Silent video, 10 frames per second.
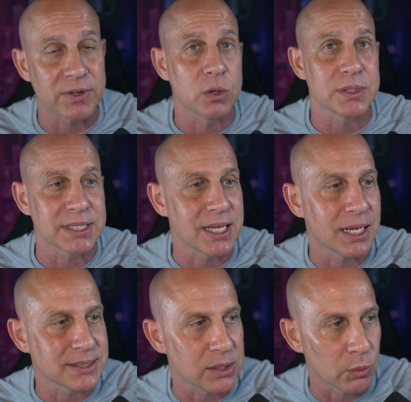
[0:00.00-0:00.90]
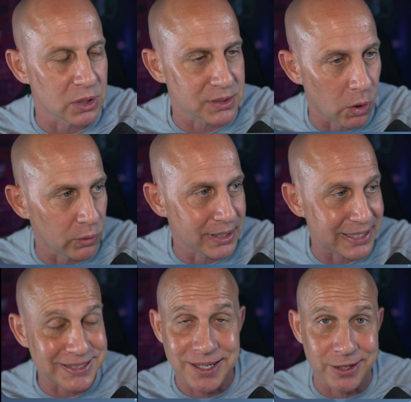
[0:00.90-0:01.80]
to go into content where it's only
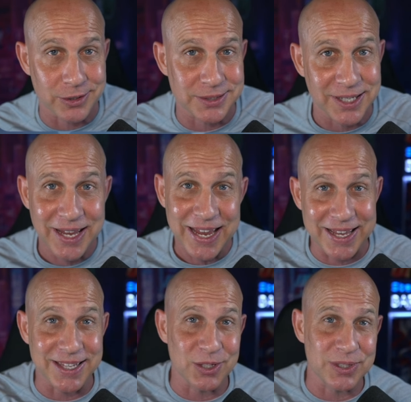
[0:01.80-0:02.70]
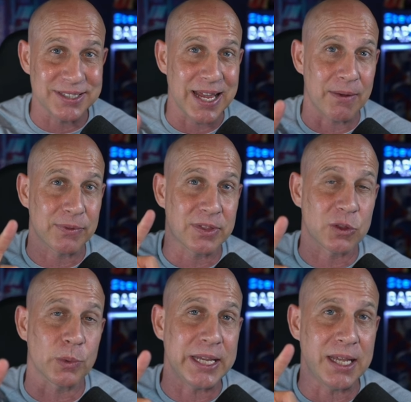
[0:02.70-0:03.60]
these hunters, and then you just have
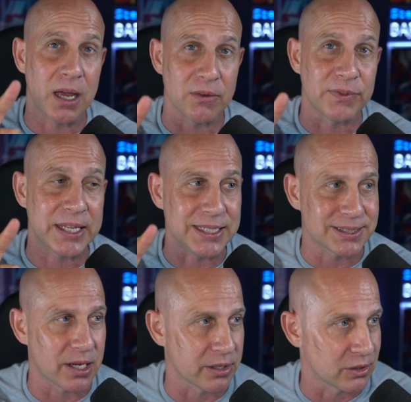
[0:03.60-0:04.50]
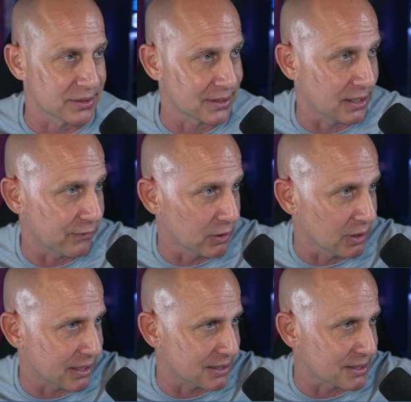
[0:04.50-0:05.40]
three of these hunters. And if you
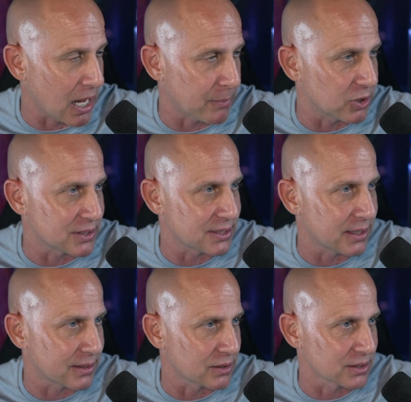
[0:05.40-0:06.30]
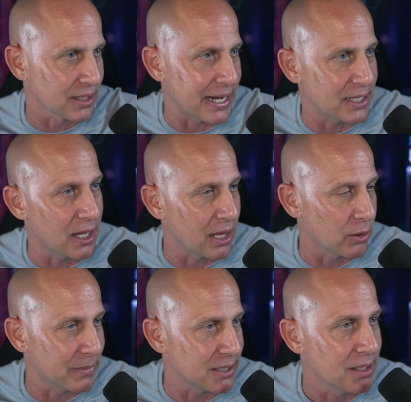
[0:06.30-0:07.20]
look at the top, you can see that there's light
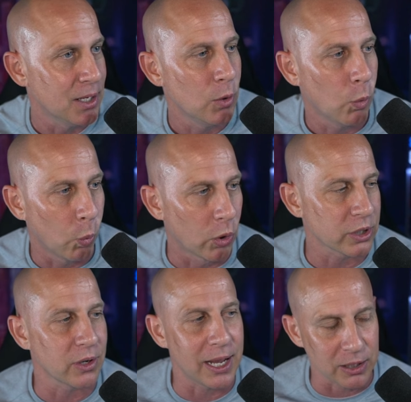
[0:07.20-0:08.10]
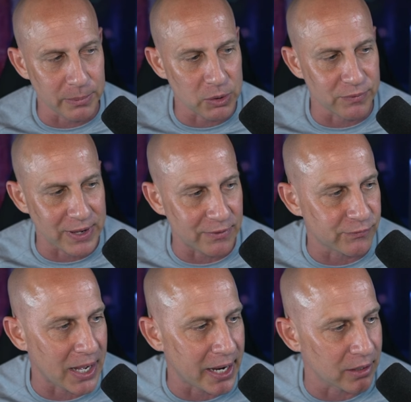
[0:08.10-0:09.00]
element, water element, we've got
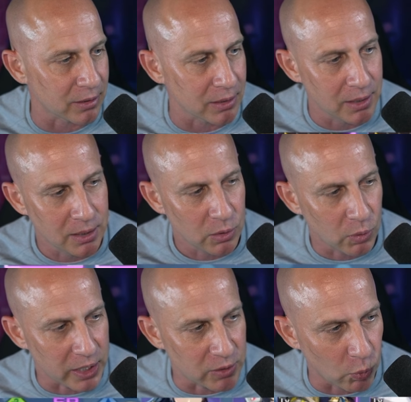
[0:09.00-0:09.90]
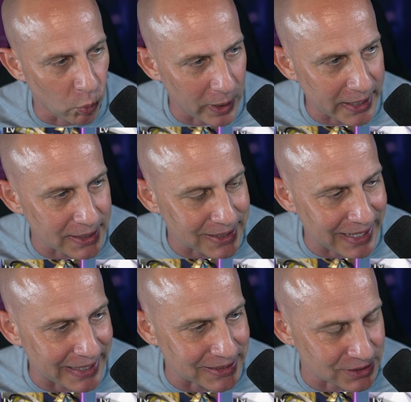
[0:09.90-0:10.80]
fire, and wind,
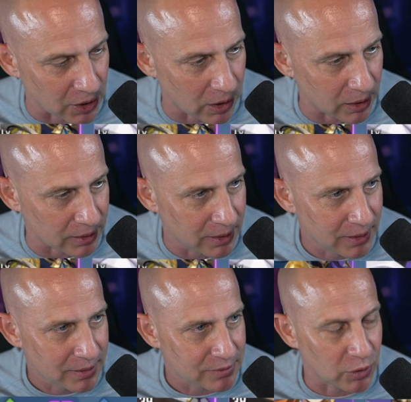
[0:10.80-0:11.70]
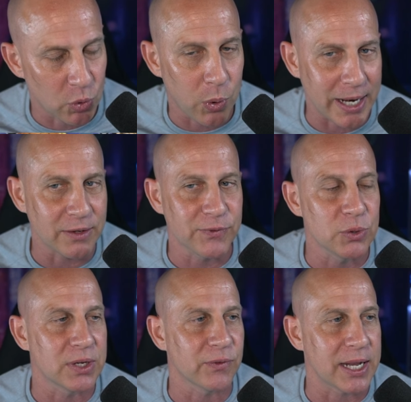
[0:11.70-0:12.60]
and dark. So quite a
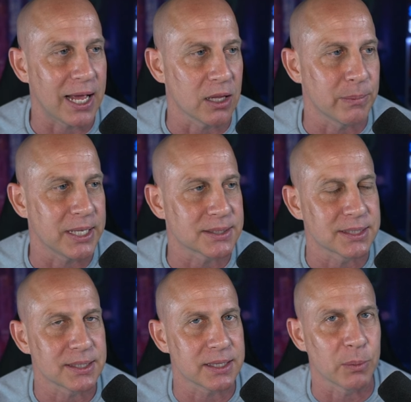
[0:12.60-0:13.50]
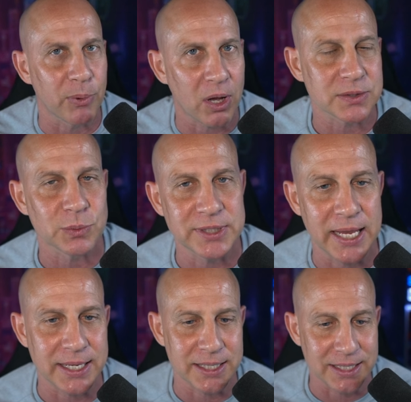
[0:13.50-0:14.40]
few different elements that the boss will
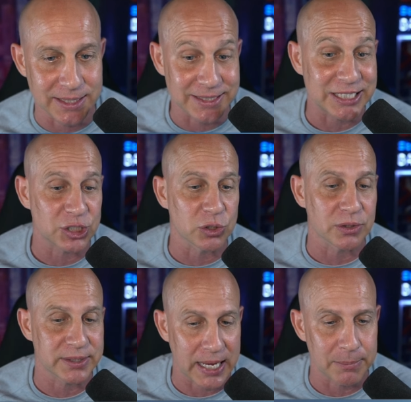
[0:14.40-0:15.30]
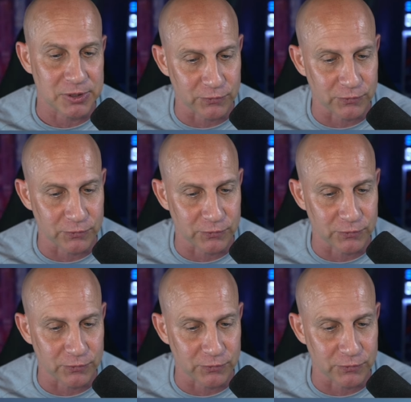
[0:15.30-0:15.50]
take additional damage